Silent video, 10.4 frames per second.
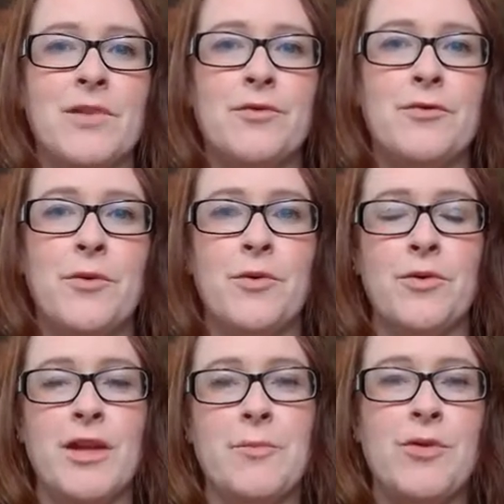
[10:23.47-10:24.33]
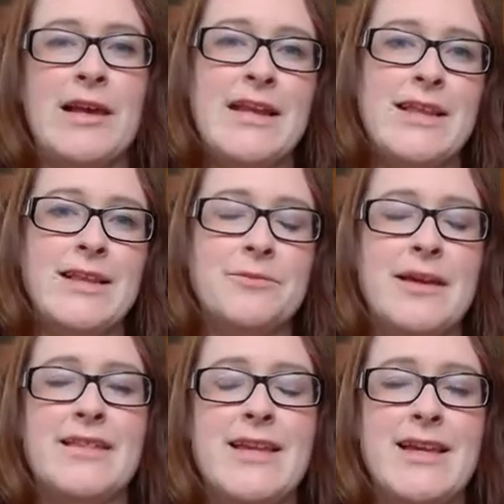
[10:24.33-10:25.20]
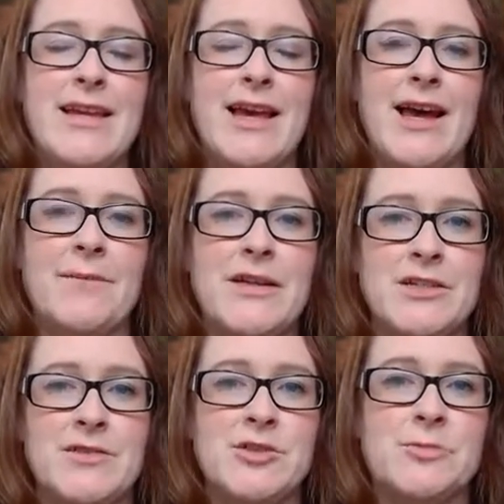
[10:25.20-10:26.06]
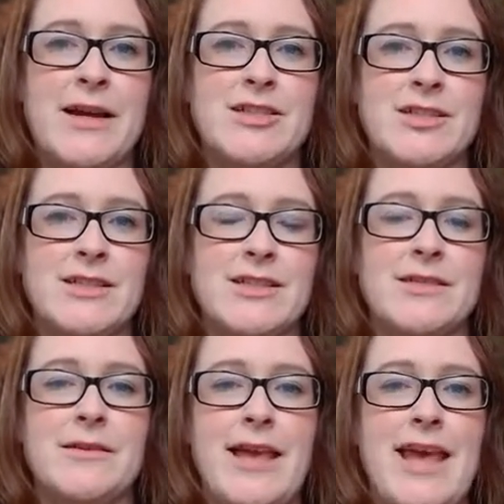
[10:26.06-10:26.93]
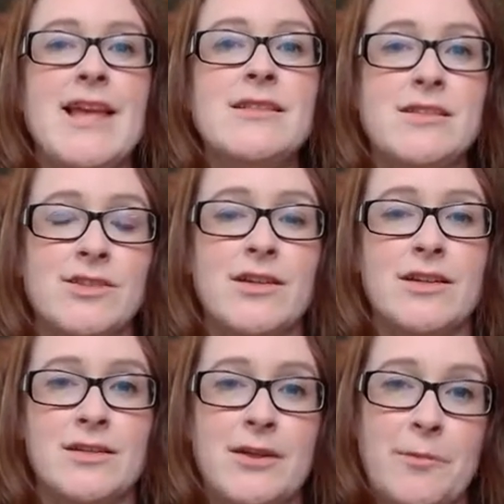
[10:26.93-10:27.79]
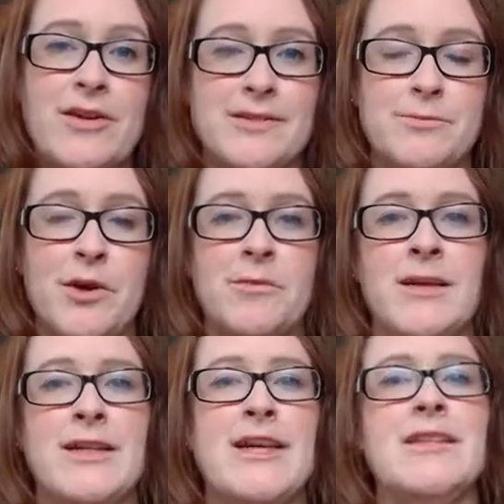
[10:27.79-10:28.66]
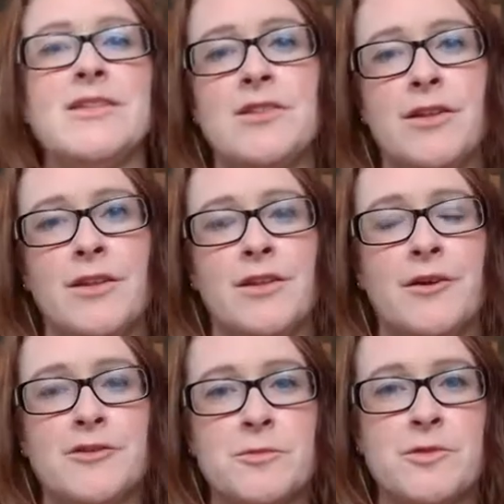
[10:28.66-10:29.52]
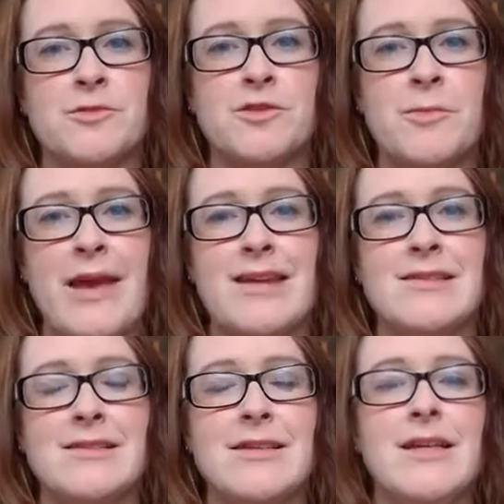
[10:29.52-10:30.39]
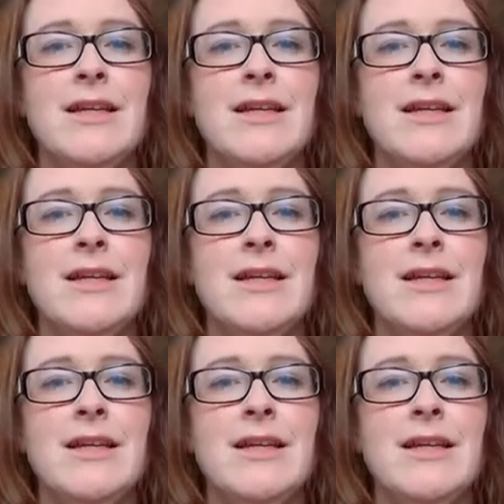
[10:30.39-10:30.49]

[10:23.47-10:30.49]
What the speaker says: for bringing the individual patient into the present moment, into the hospital space,